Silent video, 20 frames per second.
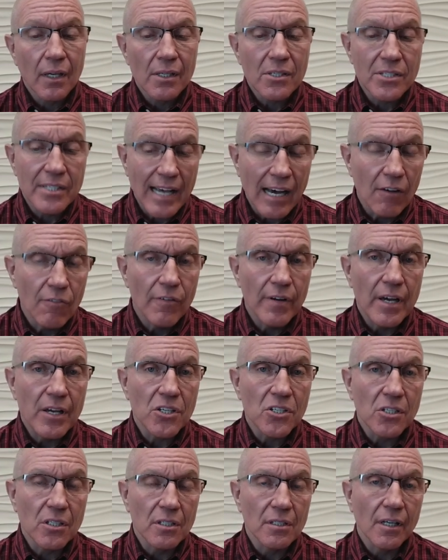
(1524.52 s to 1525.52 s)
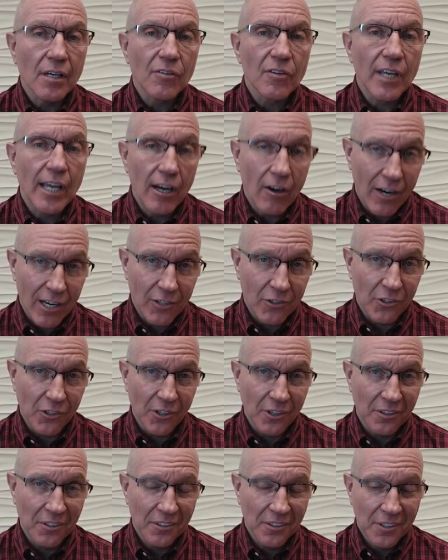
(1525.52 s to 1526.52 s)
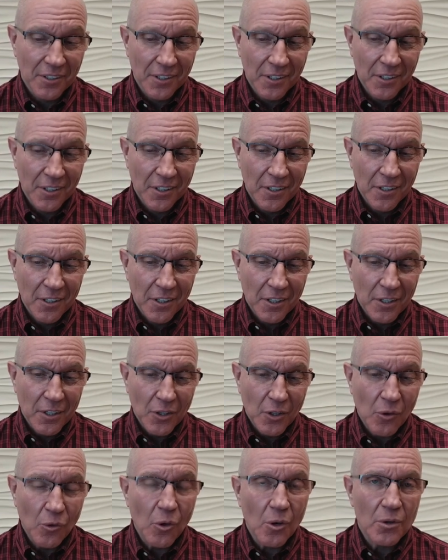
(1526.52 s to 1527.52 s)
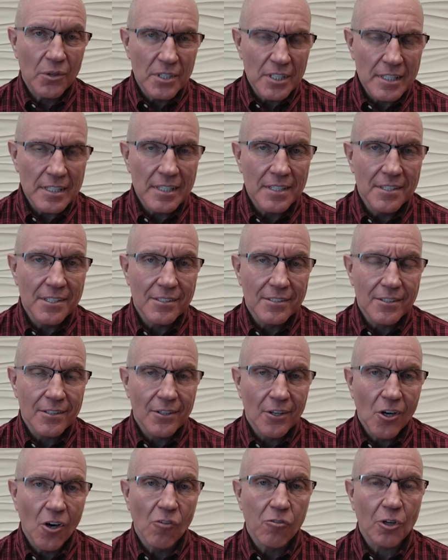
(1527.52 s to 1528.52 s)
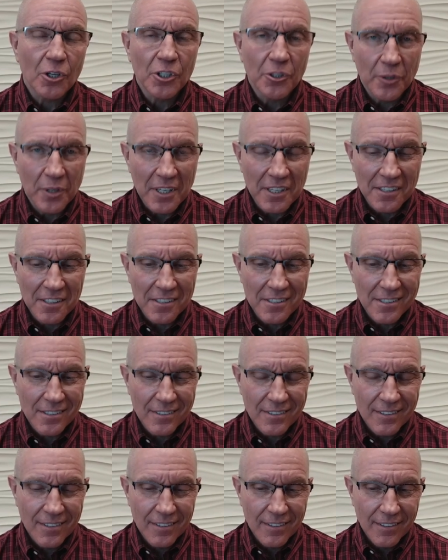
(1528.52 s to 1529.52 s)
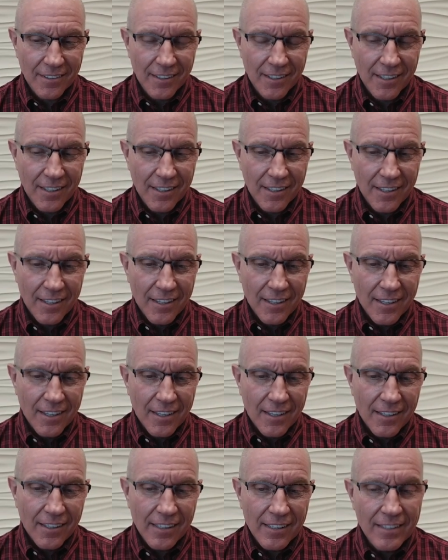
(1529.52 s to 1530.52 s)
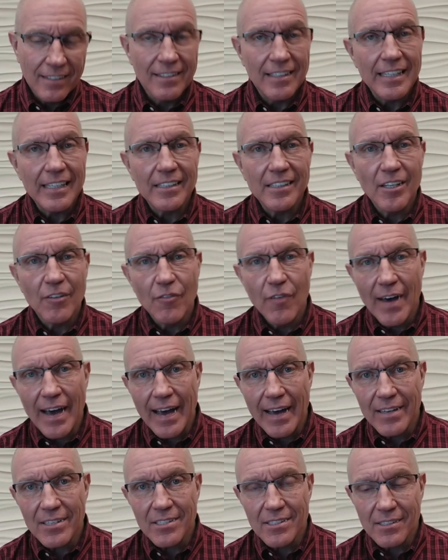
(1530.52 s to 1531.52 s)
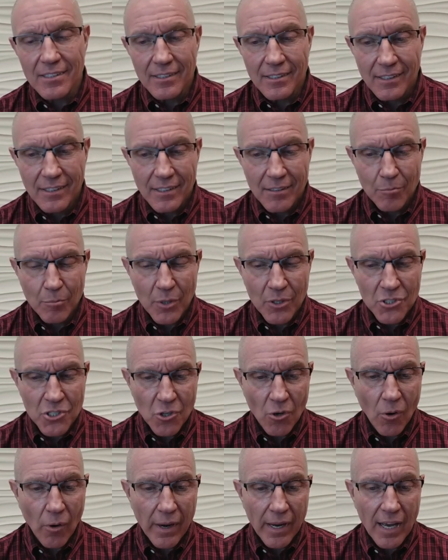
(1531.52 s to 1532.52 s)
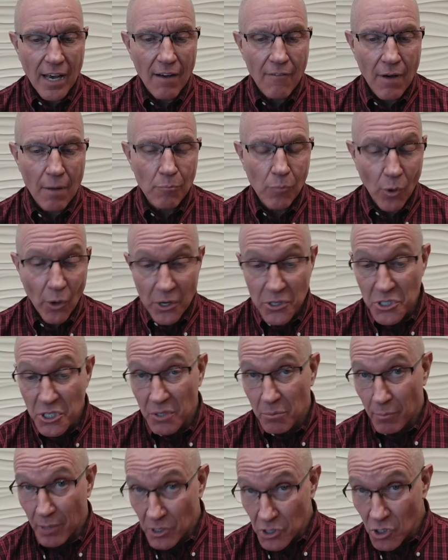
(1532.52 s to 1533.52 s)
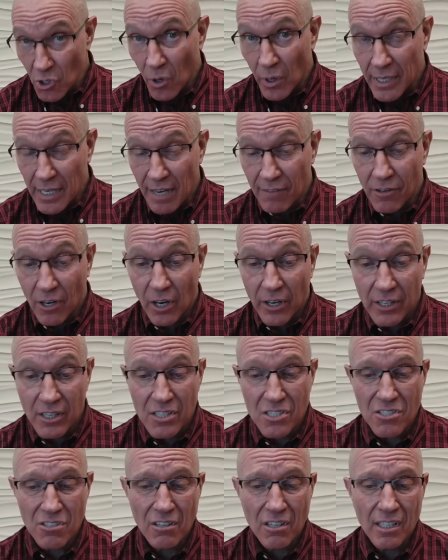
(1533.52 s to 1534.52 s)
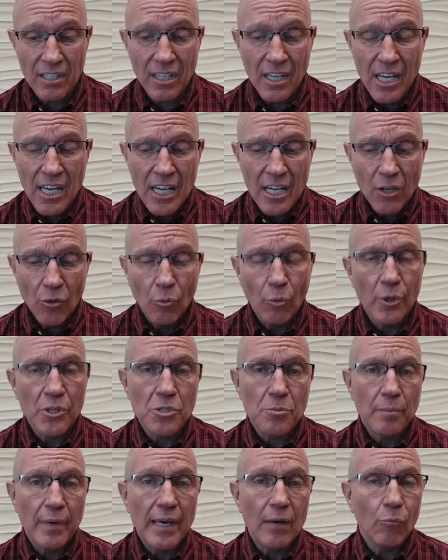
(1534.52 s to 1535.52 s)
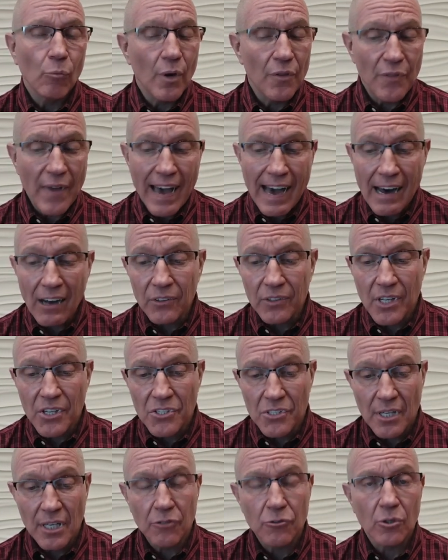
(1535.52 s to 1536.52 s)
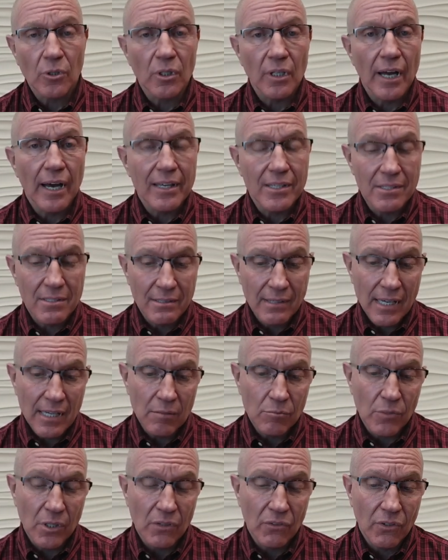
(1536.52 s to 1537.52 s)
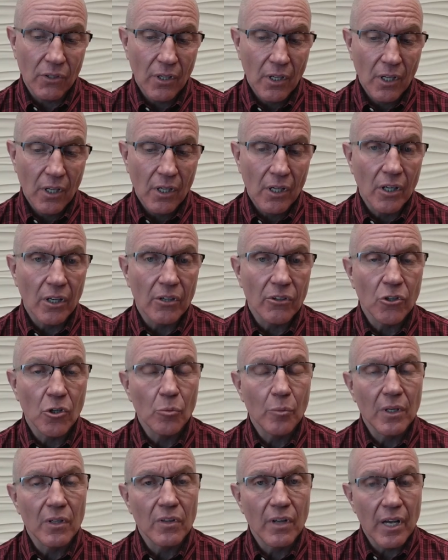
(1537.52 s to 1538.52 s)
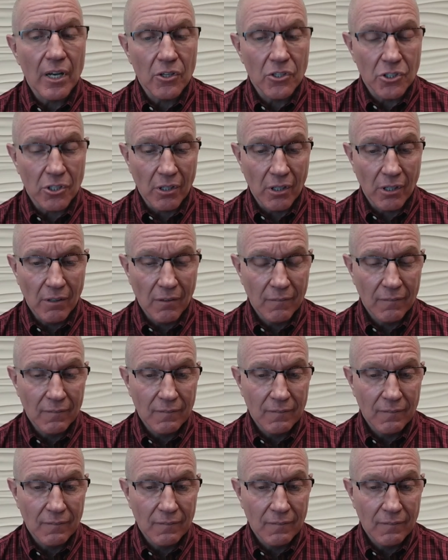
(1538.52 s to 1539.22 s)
salvation of character, or deeds over creeds. Indeed, the vast majority of our history was spent without a centralized statement on human nature.